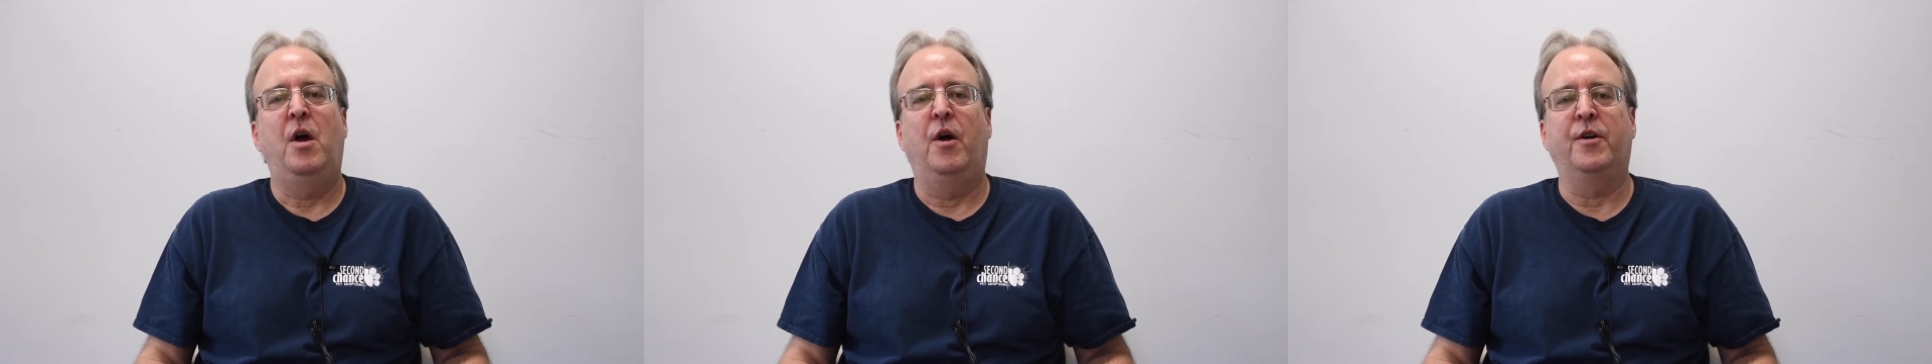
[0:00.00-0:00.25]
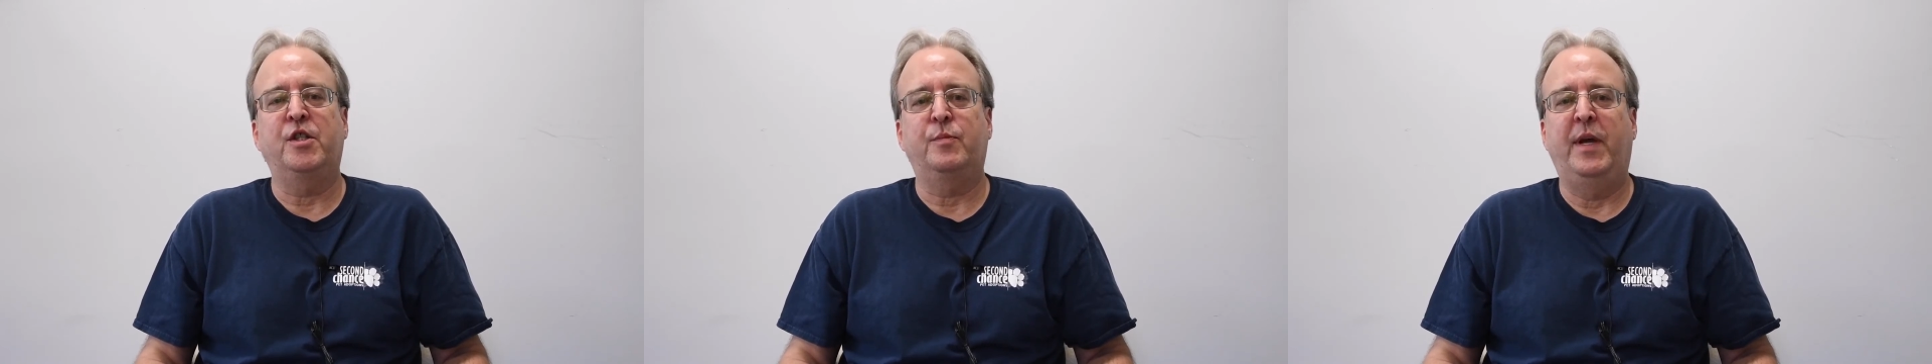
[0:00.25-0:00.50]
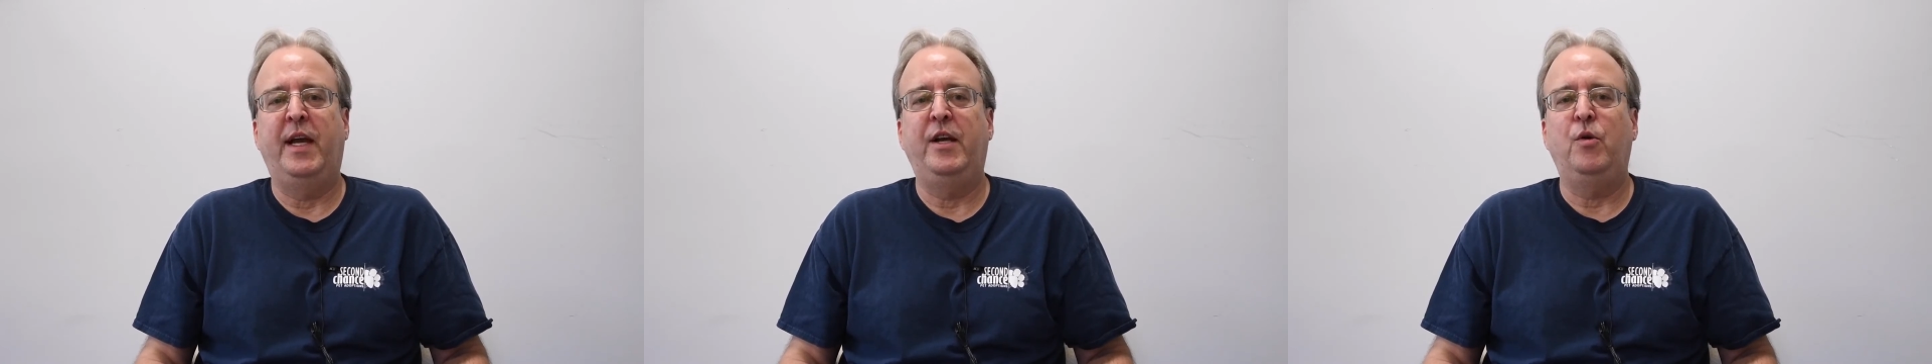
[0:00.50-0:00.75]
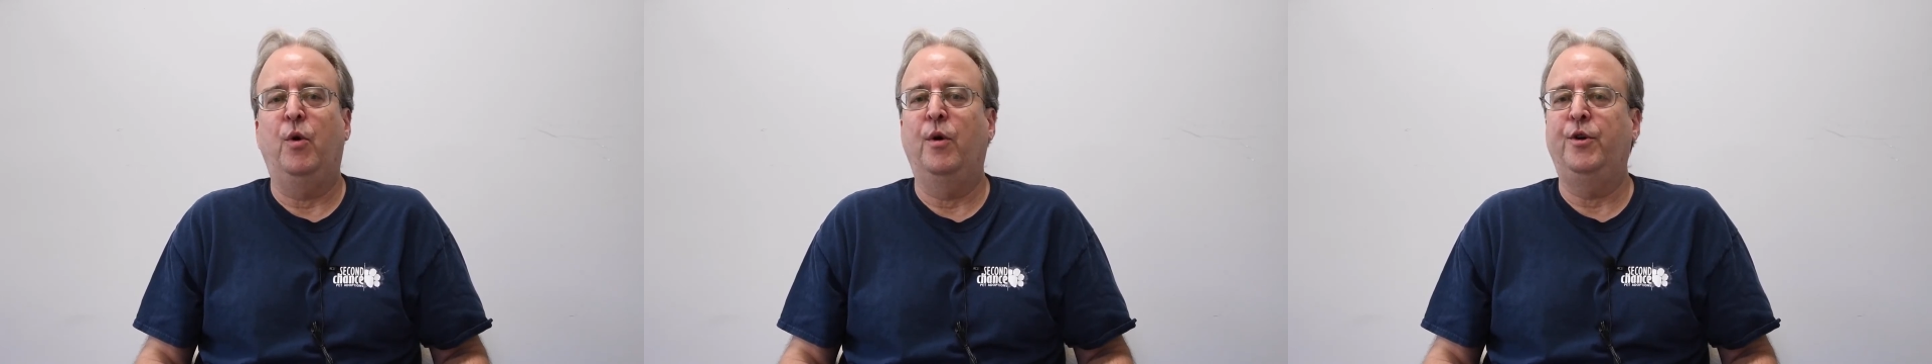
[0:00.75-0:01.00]
are spayed
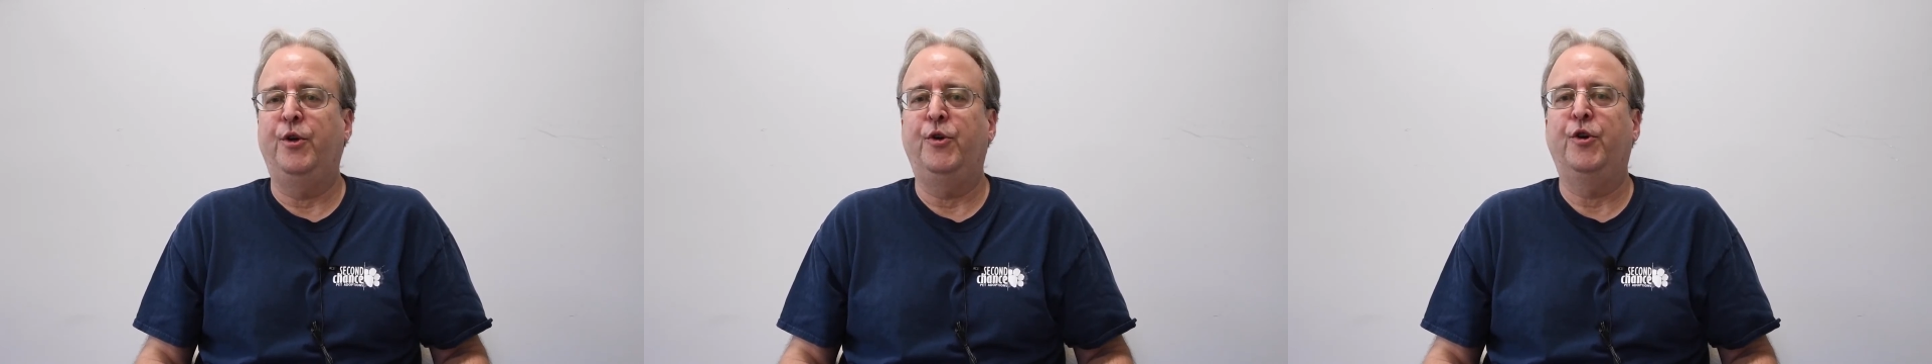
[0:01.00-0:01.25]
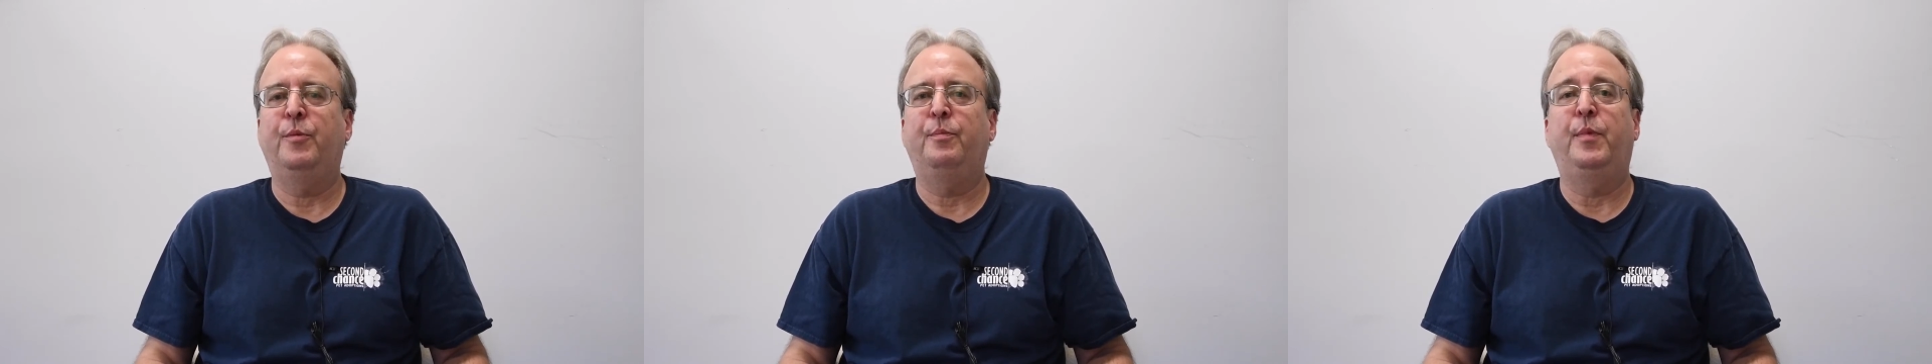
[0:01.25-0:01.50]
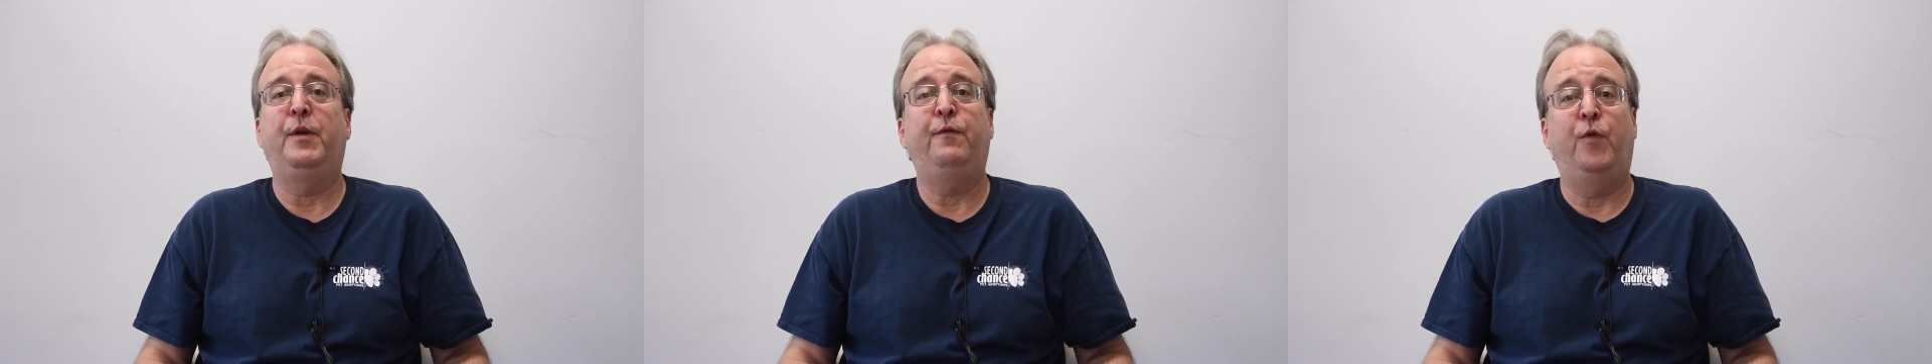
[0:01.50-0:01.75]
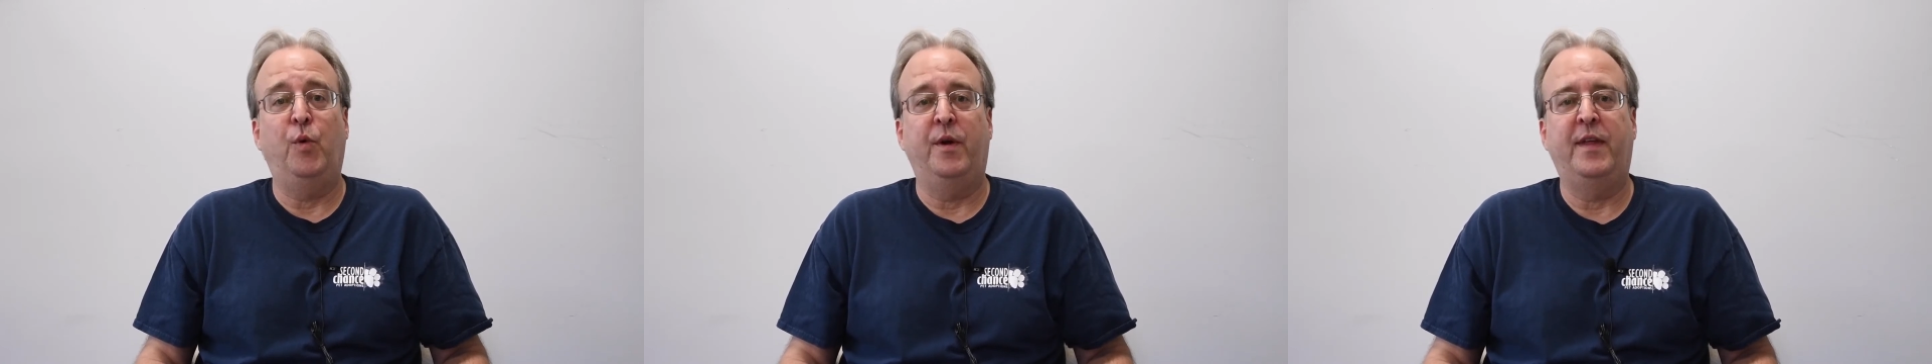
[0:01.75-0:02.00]
or neutered
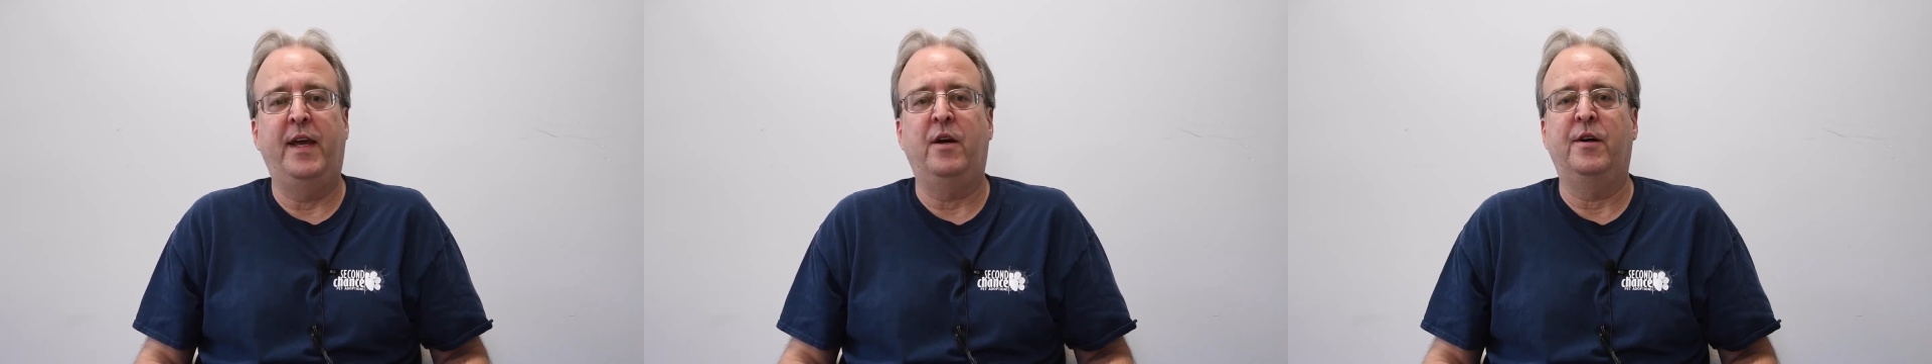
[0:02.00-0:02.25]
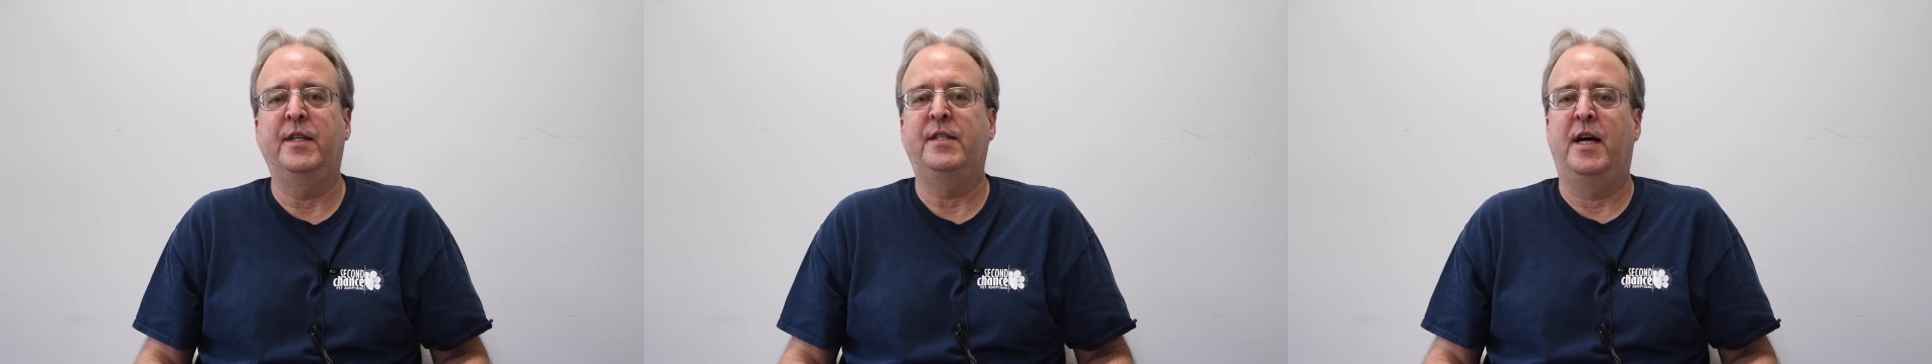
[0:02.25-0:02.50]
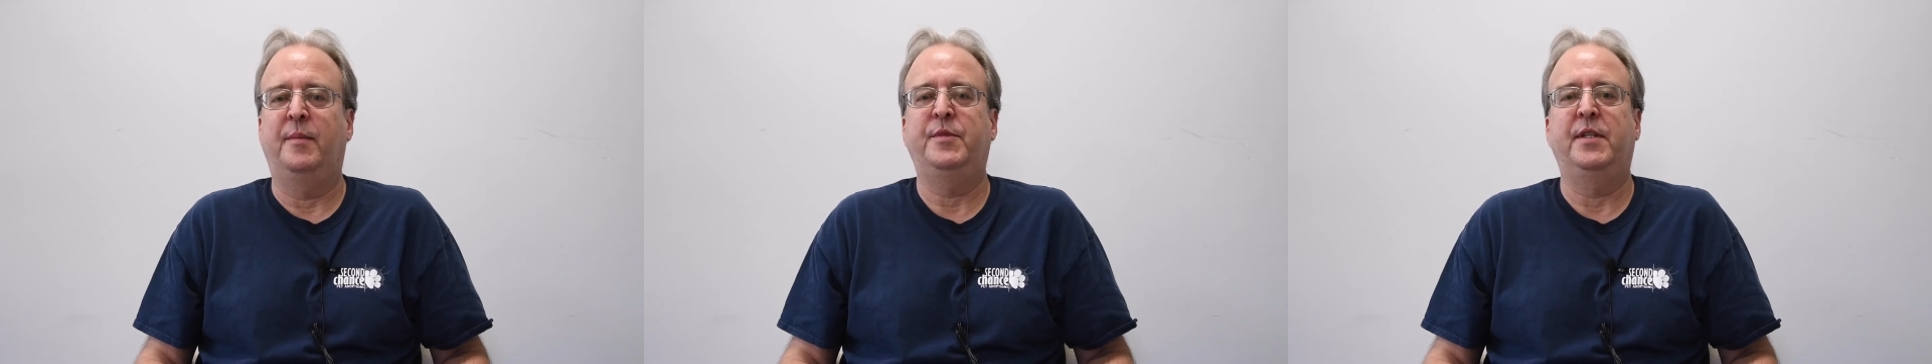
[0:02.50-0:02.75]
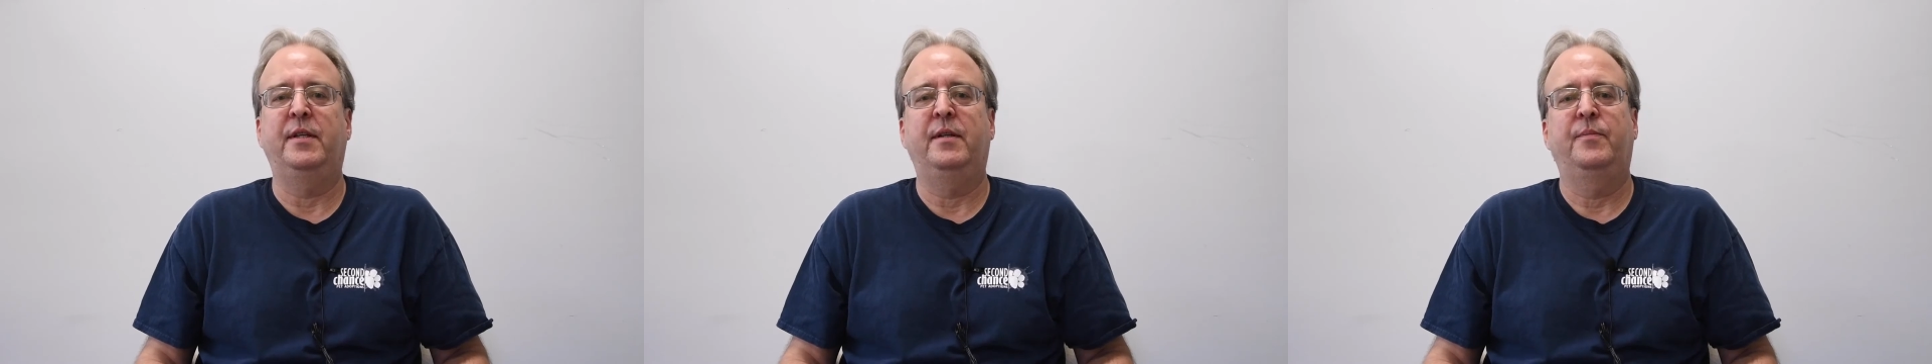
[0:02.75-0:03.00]
before they are
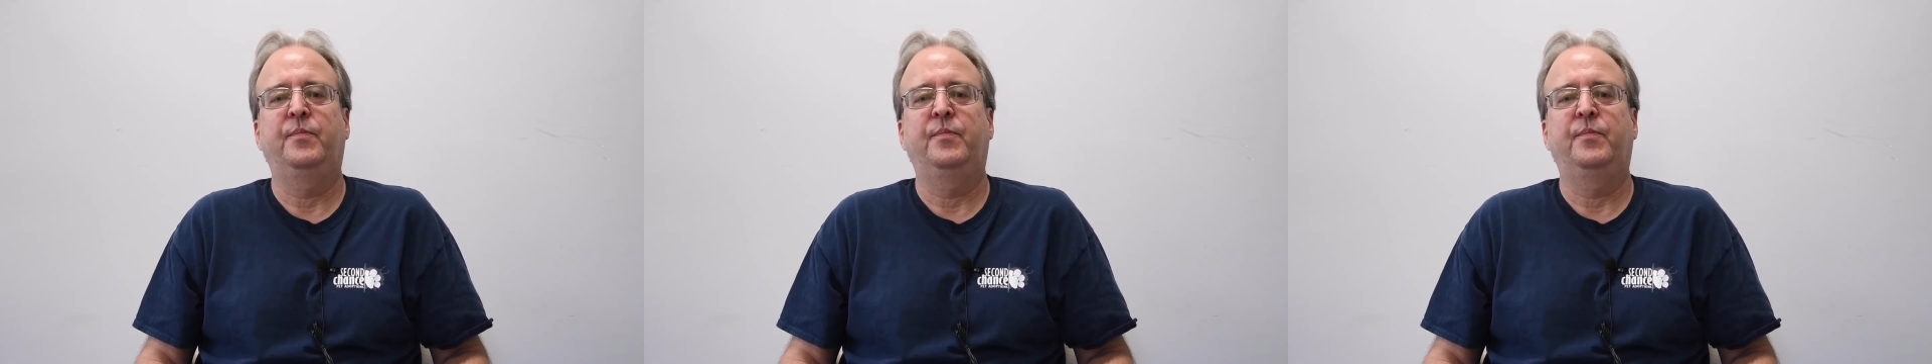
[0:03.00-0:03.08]
adopted.